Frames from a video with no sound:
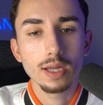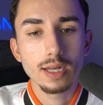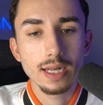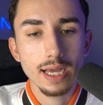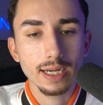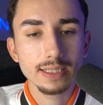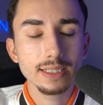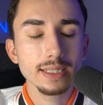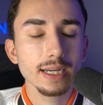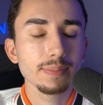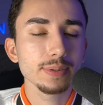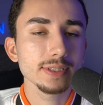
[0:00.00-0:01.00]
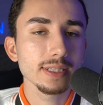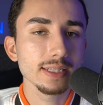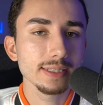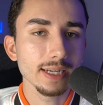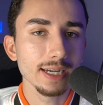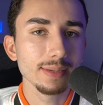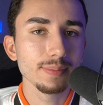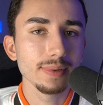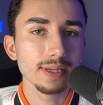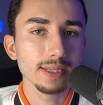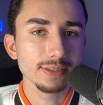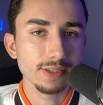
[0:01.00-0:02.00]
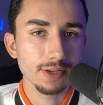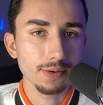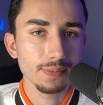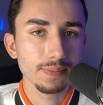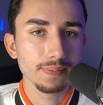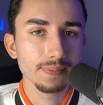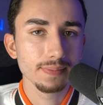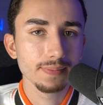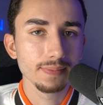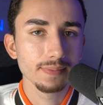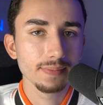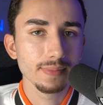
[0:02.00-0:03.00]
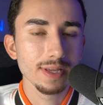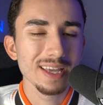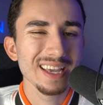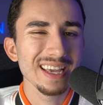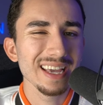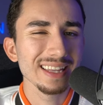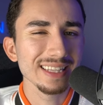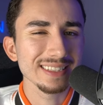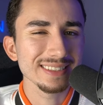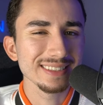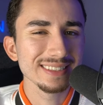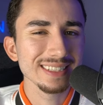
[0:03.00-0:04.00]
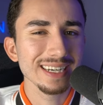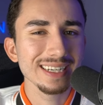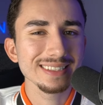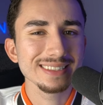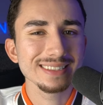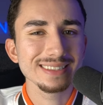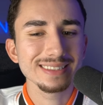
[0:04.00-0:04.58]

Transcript: ninety-nine percent of the time, it's you. And that's not